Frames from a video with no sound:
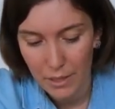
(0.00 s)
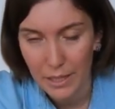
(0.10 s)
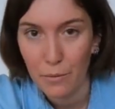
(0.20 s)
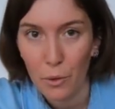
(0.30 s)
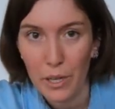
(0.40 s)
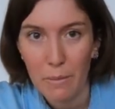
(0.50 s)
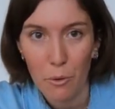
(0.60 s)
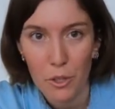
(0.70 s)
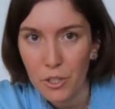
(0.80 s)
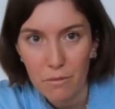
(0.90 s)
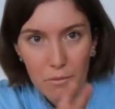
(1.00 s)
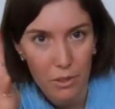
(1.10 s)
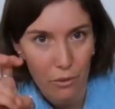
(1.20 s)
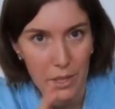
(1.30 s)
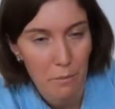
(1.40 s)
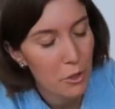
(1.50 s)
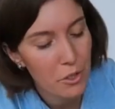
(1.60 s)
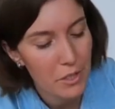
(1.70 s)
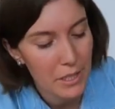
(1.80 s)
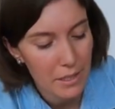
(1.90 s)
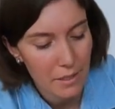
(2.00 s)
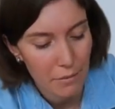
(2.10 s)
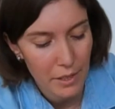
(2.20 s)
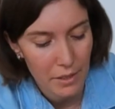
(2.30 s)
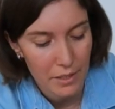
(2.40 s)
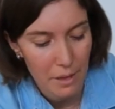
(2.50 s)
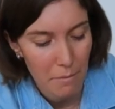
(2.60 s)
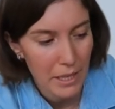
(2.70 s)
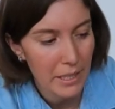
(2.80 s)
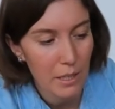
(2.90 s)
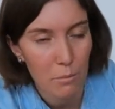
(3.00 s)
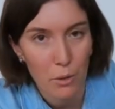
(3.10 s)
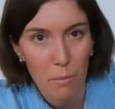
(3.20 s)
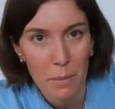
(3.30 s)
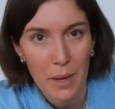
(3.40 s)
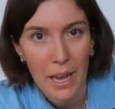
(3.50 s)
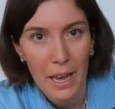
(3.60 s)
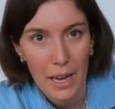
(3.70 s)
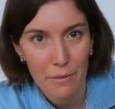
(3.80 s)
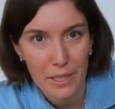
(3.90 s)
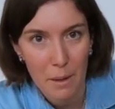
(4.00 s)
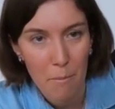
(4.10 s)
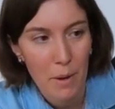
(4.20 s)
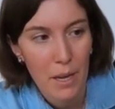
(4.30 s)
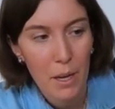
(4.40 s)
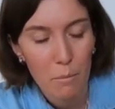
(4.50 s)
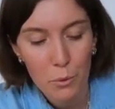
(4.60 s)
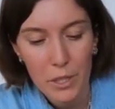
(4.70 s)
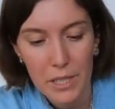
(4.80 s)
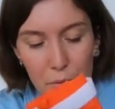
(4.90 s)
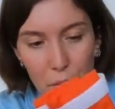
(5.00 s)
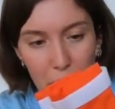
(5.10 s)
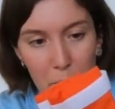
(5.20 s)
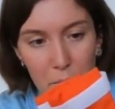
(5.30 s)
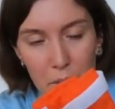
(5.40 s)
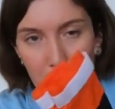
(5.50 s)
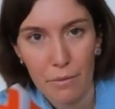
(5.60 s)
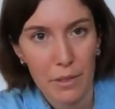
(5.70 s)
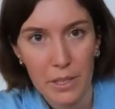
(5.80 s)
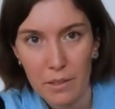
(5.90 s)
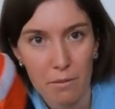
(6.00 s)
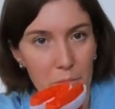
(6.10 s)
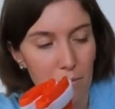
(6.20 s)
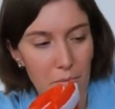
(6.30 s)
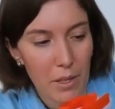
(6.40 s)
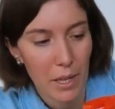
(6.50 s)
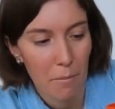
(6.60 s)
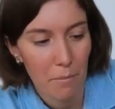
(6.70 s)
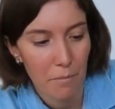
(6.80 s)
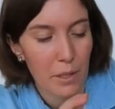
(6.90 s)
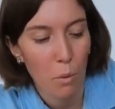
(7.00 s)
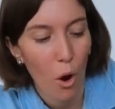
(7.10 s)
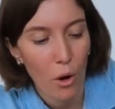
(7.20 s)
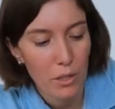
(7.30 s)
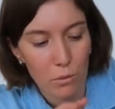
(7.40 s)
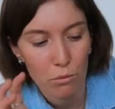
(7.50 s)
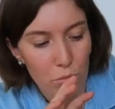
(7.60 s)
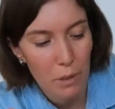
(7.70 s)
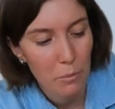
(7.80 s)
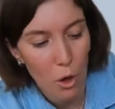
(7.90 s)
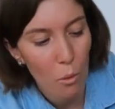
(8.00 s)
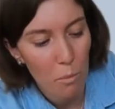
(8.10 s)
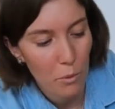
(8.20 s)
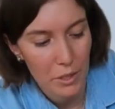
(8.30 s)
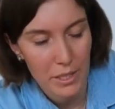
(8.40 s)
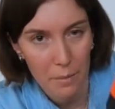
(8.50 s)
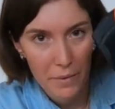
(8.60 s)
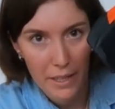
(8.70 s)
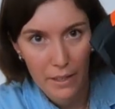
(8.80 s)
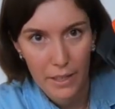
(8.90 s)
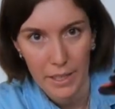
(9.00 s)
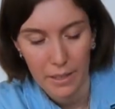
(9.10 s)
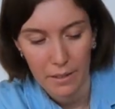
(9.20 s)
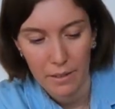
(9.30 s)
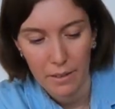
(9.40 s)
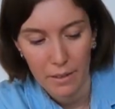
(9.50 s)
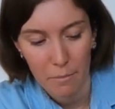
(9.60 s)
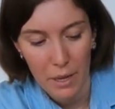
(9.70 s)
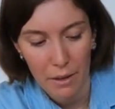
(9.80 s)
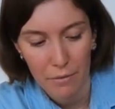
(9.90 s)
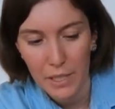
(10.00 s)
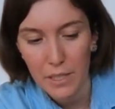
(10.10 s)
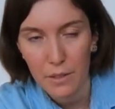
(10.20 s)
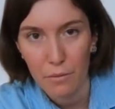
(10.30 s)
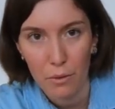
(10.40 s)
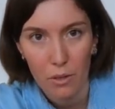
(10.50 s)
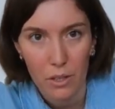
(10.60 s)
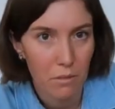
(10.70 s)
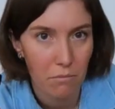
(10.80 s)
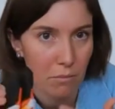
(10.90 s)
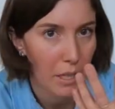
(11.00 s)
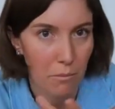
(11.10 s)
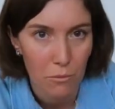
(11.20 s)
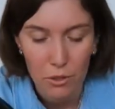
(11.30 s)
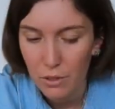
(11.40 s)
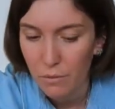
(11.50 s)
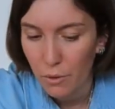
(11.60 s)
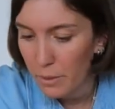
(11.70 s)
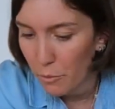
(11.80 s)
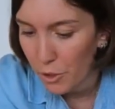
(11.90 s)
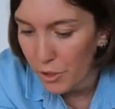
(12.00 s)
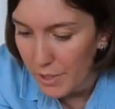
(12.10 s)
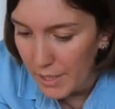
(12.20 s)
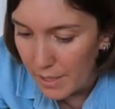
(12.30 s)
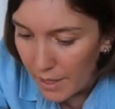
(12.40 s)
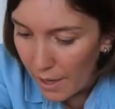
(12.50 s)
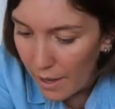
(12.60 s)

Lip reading: things for emergencies, if there's a medical problem. Have some booties for him, if his paw is ripped open or something, I can have these for just for emergencies.